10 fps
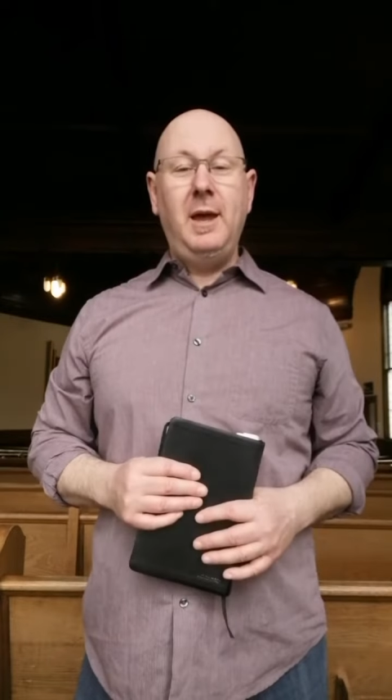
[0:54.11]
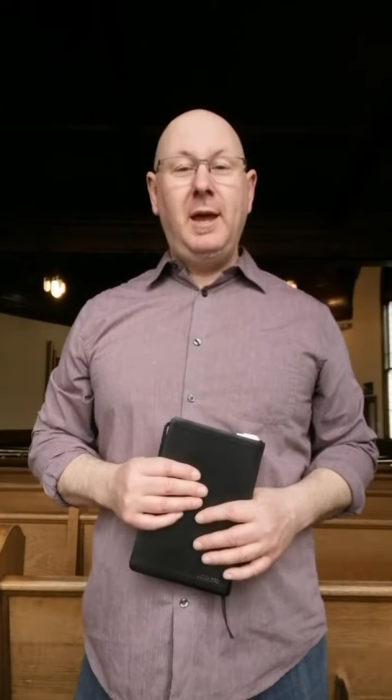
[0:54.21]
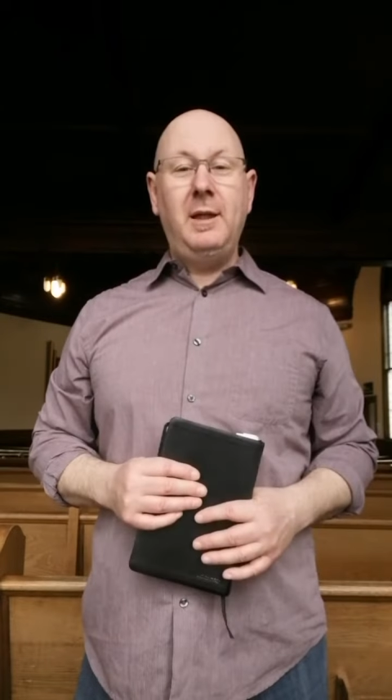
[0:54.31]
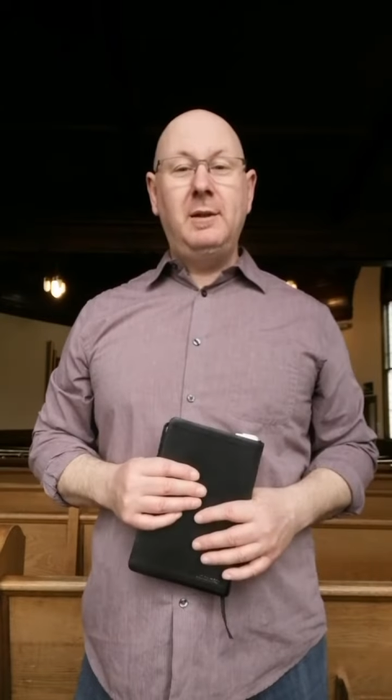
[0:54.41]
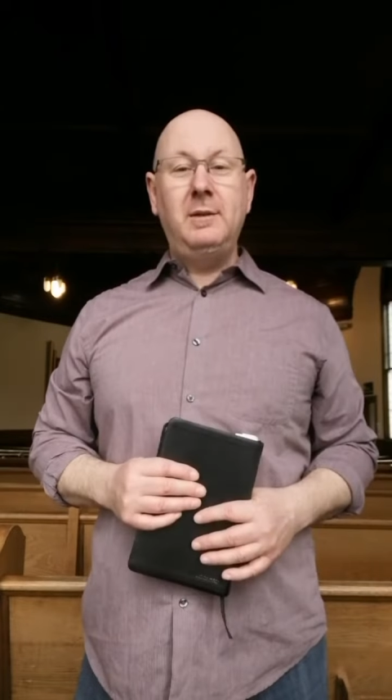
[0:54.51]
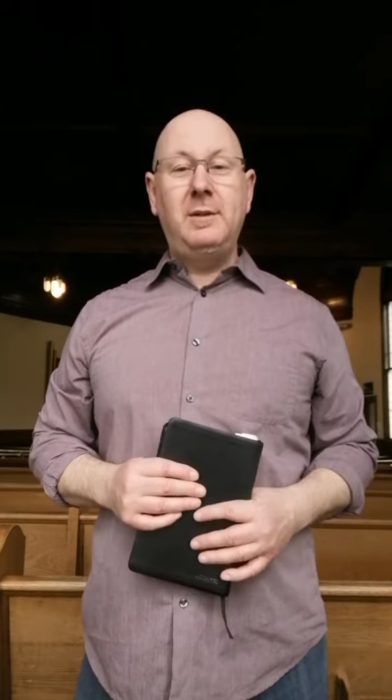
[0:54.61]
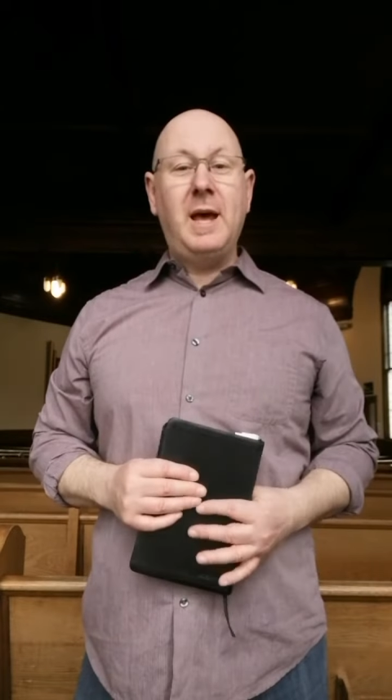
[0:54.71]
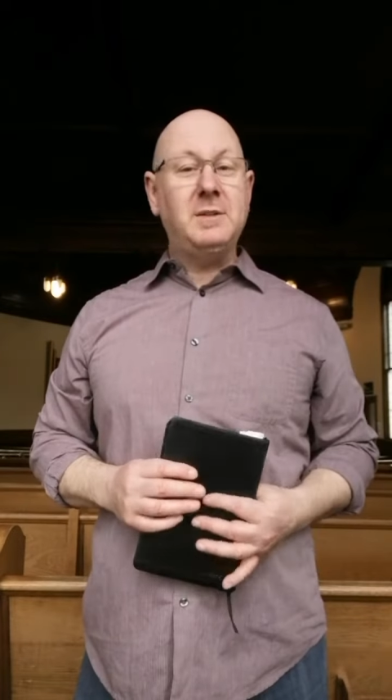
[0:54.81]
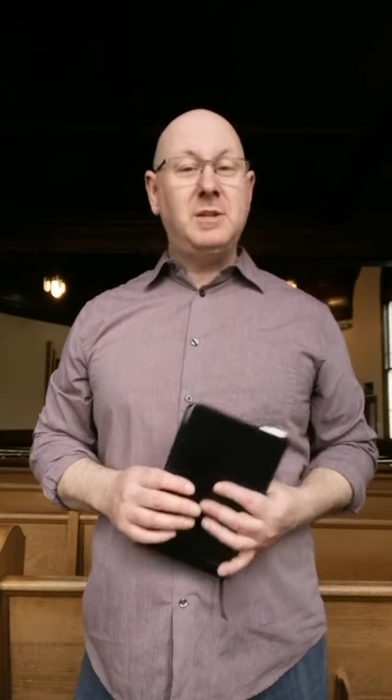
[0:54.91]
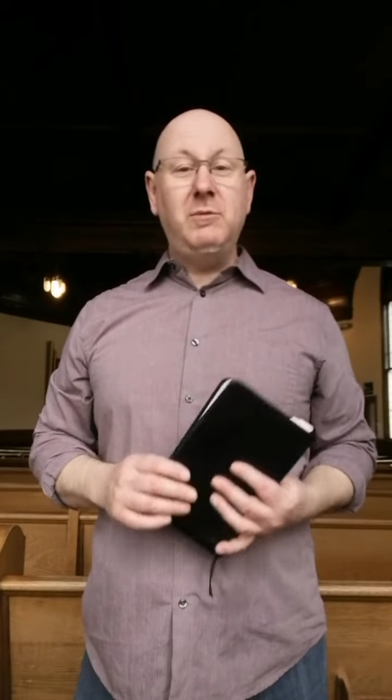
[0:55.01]
And
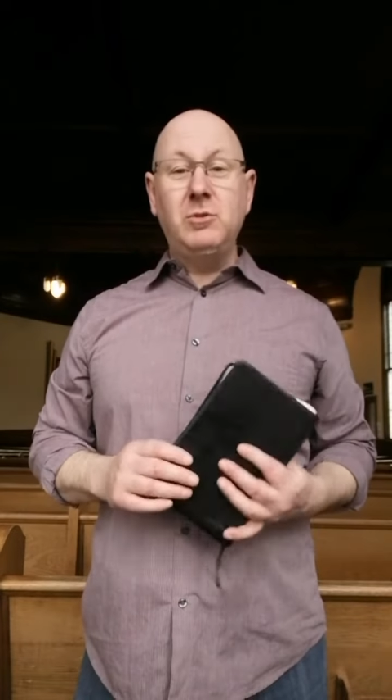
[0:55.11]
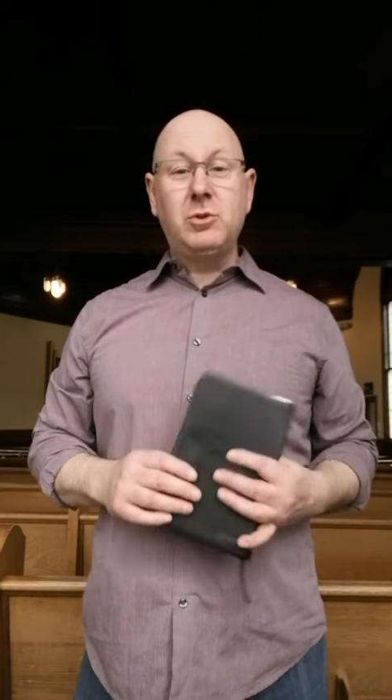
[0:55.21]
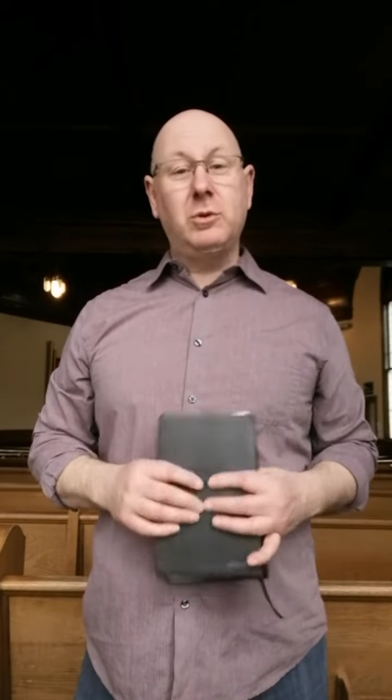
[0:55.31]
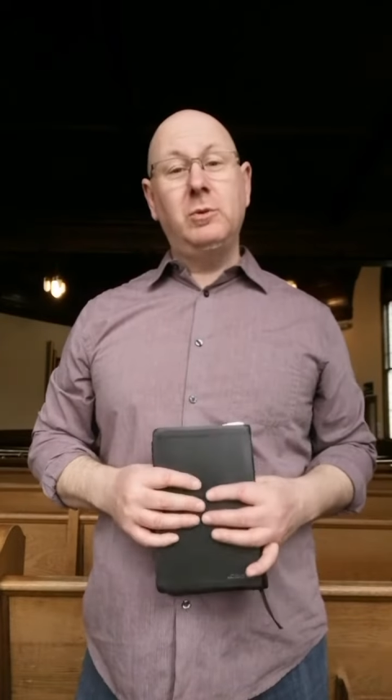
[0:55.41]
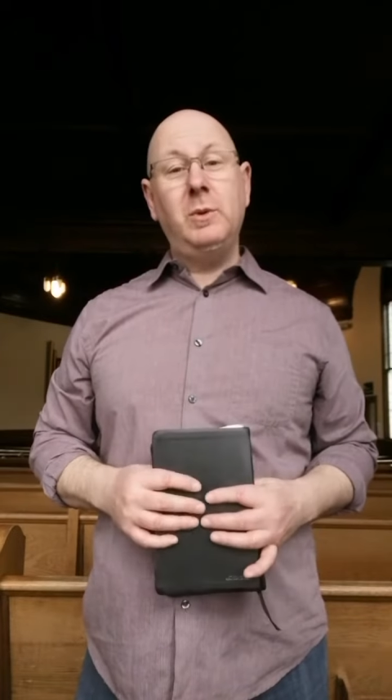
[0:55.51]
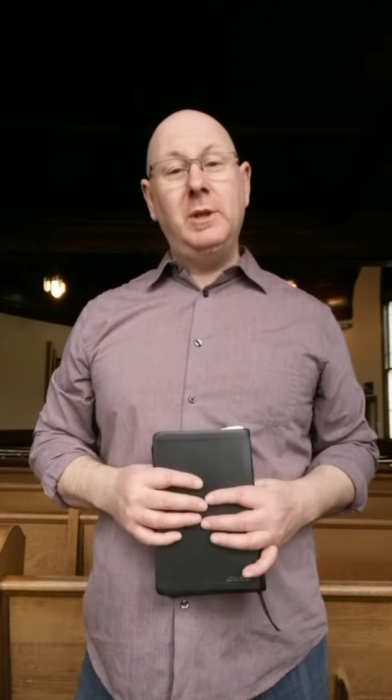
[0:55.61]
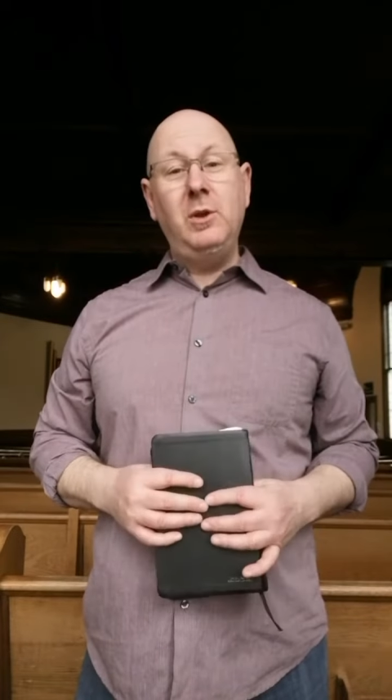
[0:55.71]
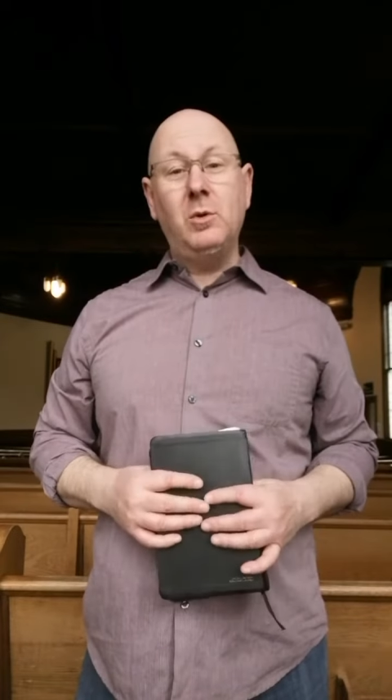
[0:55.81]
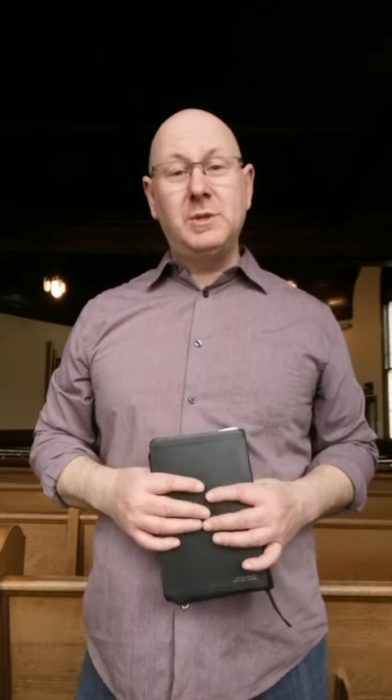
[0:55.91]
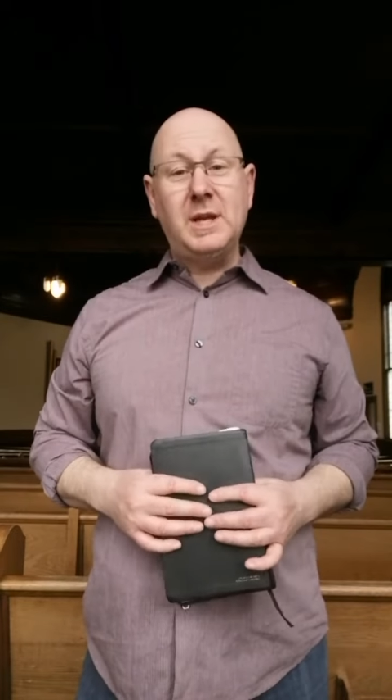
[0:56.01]
that's even true in
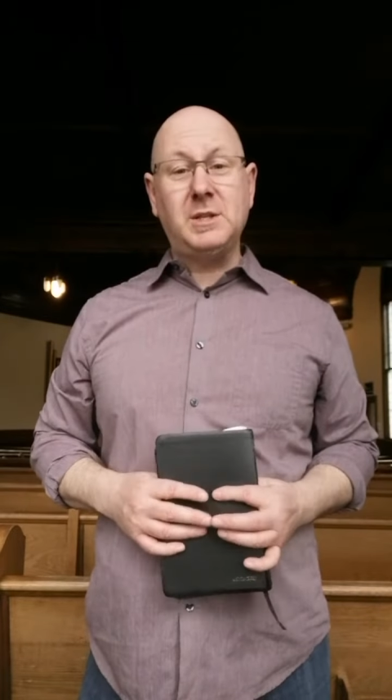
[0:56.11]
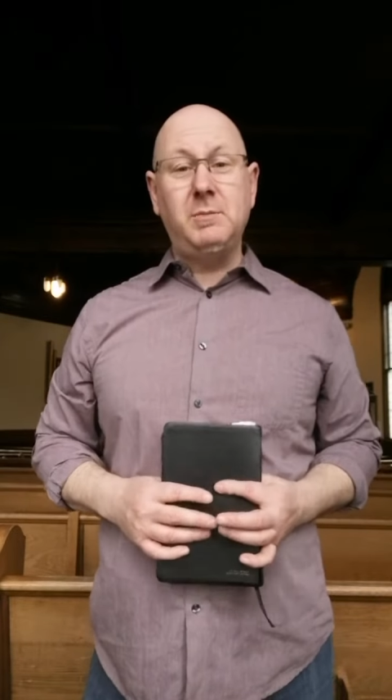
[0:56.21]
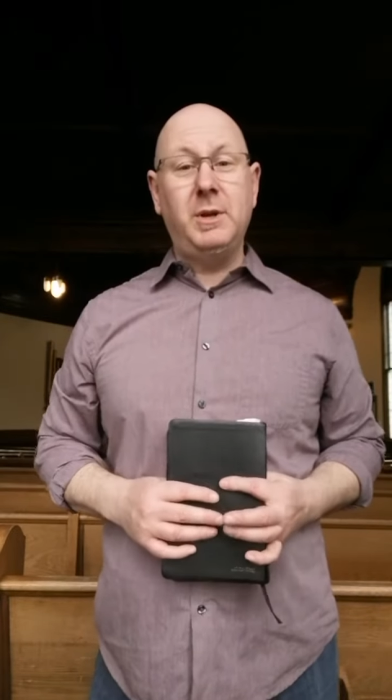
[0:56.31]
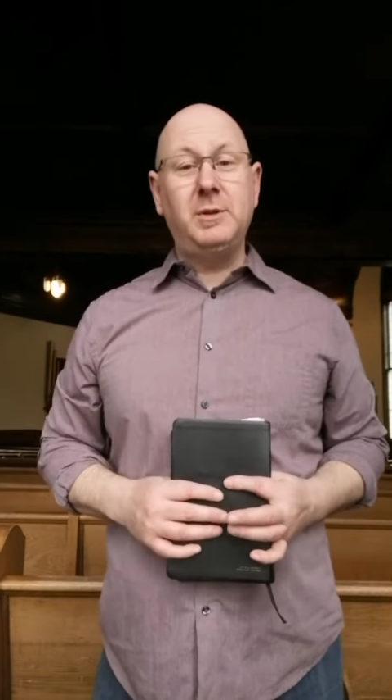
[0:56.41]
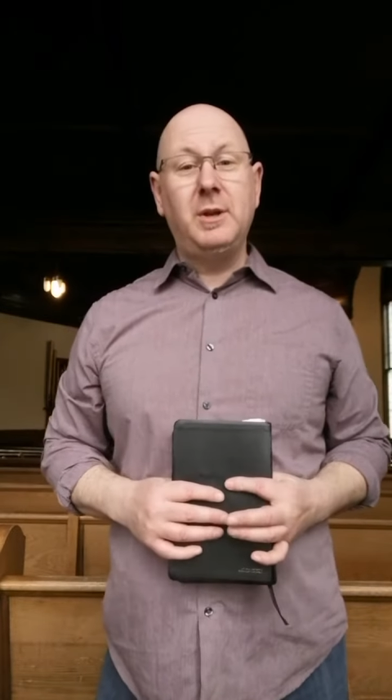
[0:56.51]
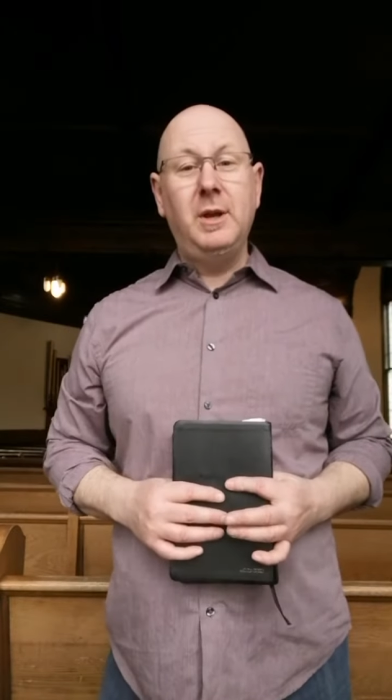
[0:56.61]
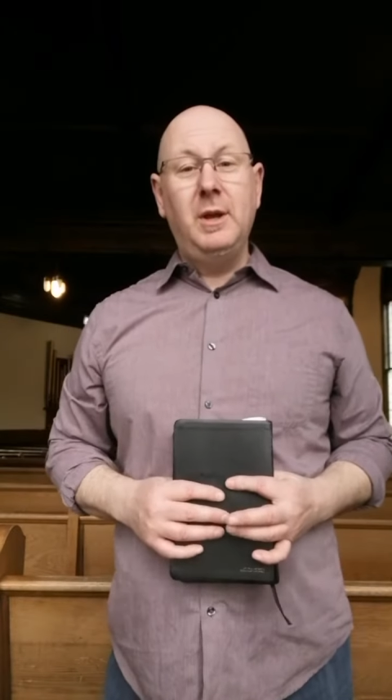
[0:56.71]
the Old Testament,